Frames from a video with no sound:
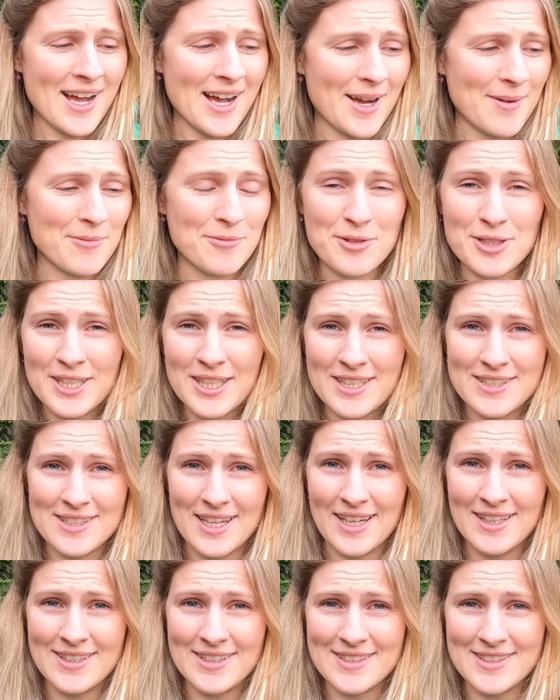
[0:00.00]
I'm really
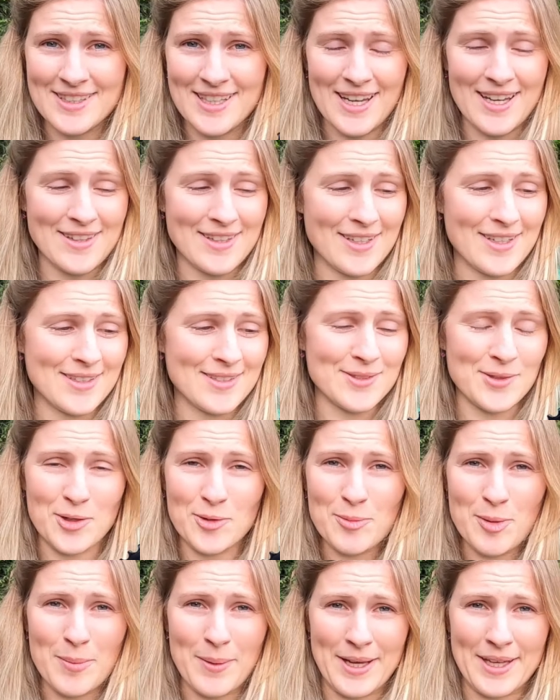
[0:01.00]
excited to get this
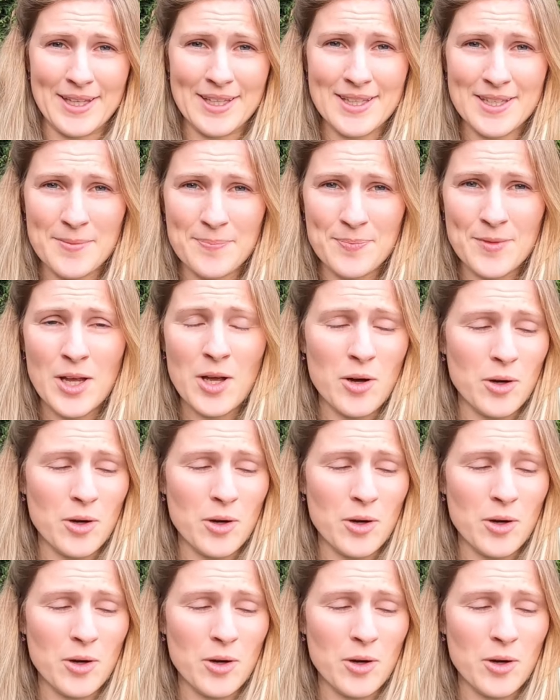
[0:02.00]
on my bike.